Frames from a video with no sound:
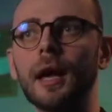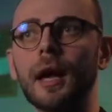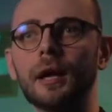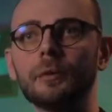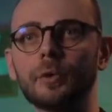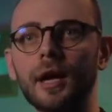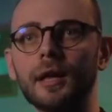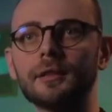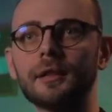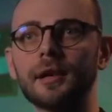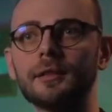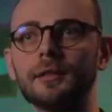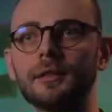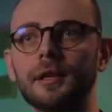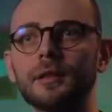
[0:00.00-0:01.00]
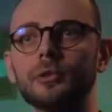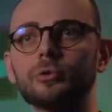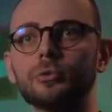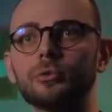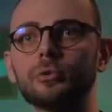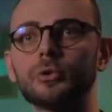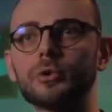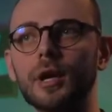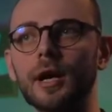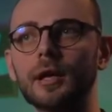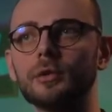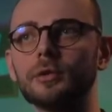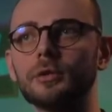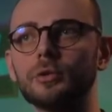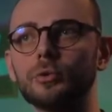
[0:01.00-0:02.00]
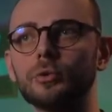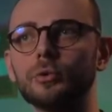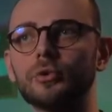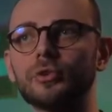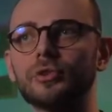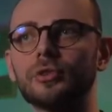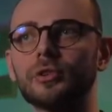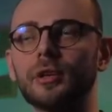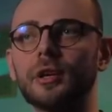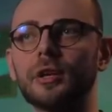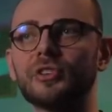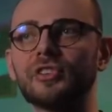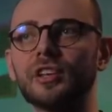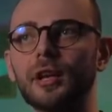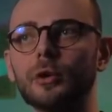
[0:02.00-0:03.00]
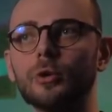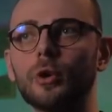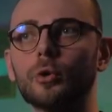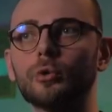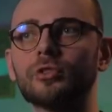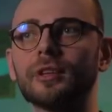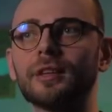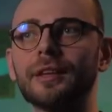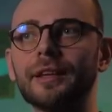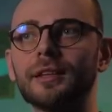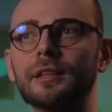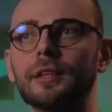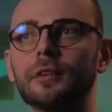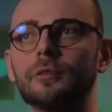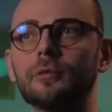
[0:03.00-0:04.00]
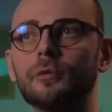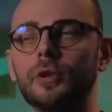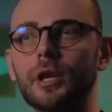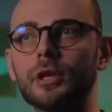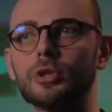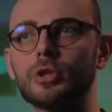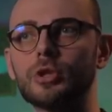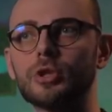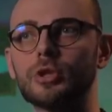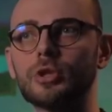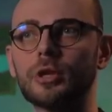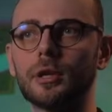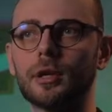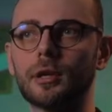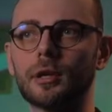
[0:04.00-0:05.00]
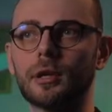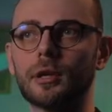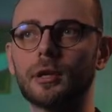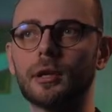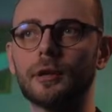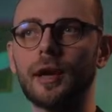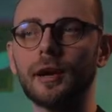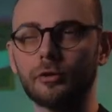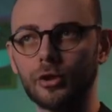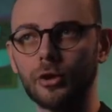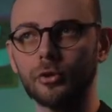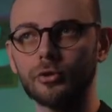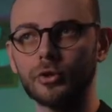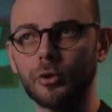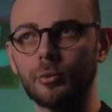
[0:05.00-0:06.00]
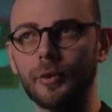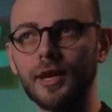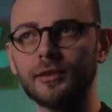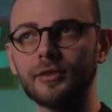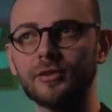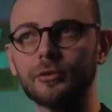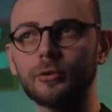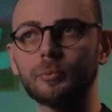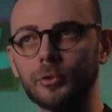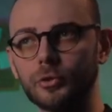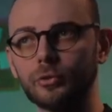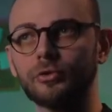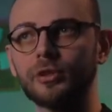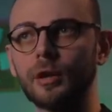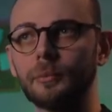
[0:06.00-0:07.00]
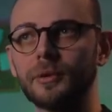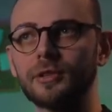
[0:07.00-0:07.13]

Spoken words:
And we had the idea to try and use cellulose and lignin-rich agricultural waste to produce our